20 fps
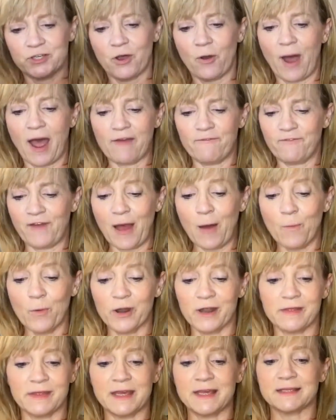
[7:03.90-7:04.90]
I found
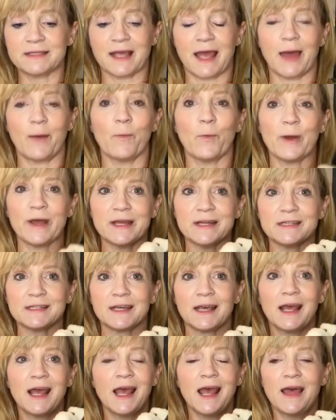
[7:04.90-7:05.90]
one of these and
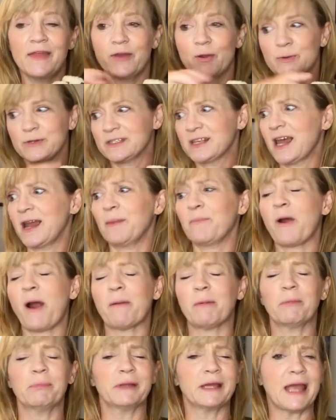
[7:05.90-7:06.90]
there was like
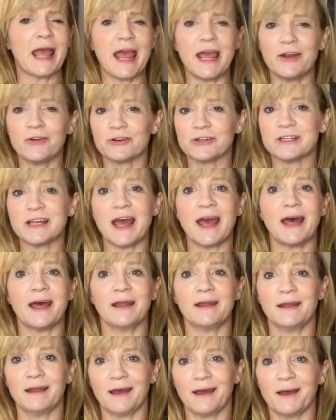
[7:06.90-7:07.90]
probably 8 or
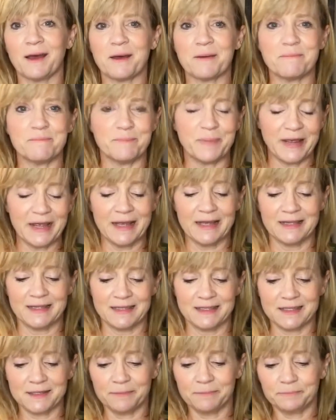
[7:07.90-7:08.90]
10
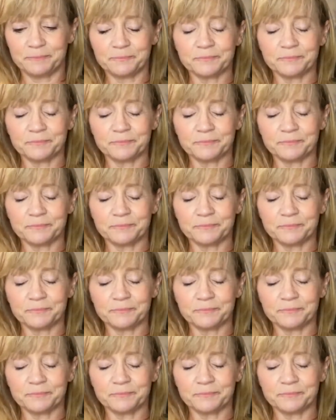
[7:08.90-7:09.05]
bins